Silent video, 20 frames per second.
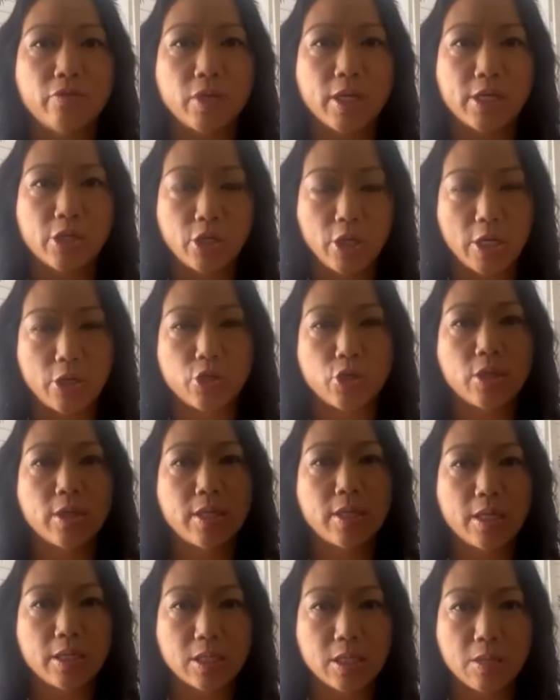if
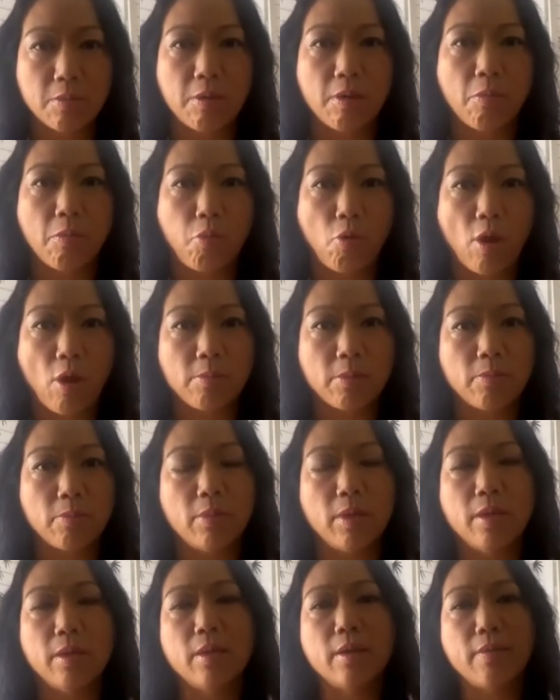digestion tends to be a
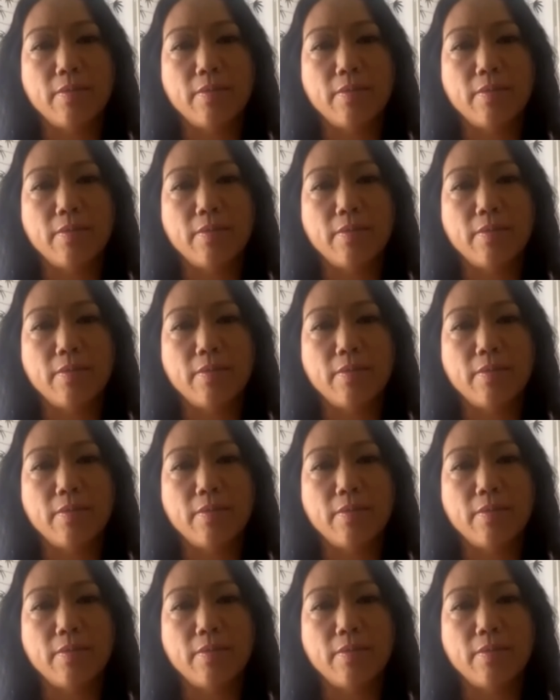problem,